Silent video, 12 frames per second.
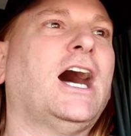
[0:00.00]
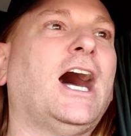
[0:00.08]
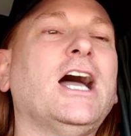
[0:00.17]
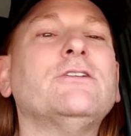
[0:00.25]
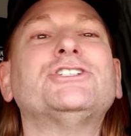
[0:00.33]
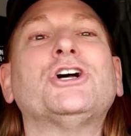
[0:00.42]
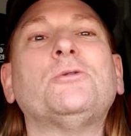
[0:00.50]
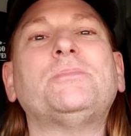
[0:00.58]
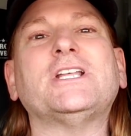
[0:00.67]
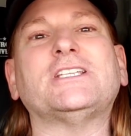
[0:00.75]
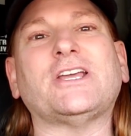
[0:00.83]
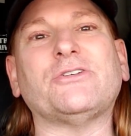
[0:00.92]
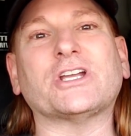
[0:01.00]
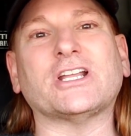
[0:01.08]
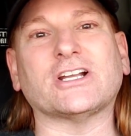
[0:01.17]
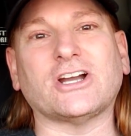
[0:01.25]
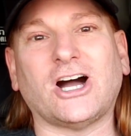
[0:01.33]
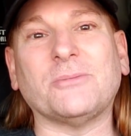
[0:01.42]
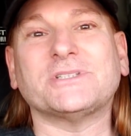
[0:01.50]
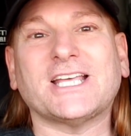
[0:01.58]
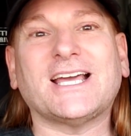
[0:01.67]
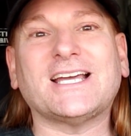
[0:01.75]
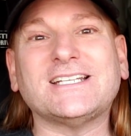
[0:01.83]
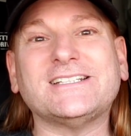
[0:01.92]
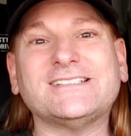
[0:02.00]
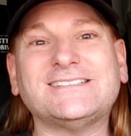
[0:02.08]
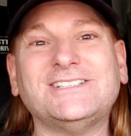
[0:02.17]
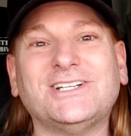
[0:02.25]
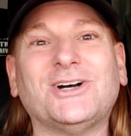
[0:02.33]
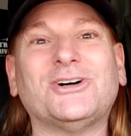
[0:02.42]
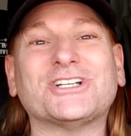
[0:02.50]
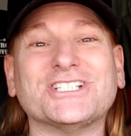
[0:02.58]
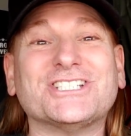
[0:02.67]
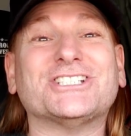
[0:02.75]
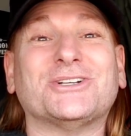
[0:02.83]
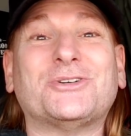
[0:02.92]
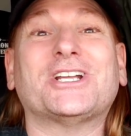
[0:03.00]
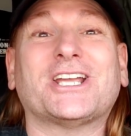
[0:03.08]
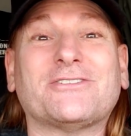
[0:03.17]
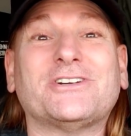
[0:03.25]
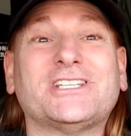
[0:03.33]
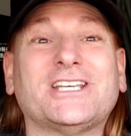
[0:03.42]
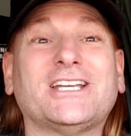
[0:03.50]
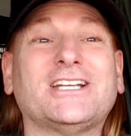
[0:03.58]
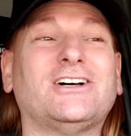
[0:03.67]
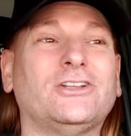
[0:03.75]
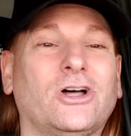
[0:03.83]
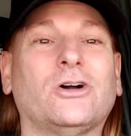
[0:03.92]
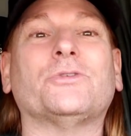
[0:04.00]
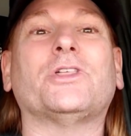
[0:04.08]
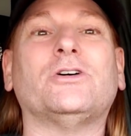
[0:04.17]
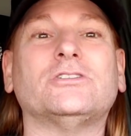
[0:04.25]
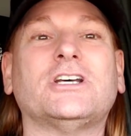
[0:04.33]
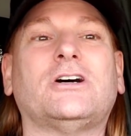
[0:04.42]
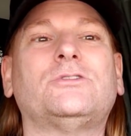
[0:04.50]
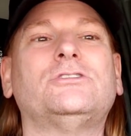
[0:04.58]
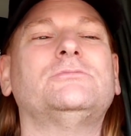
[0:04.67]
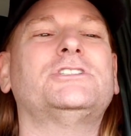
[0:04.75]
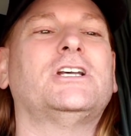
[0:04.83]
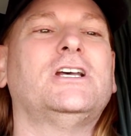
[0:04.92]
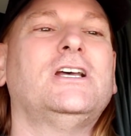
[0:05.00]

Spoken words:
I was hoping that they were going to comp that, you know, considering everything, along with the hotel rooms.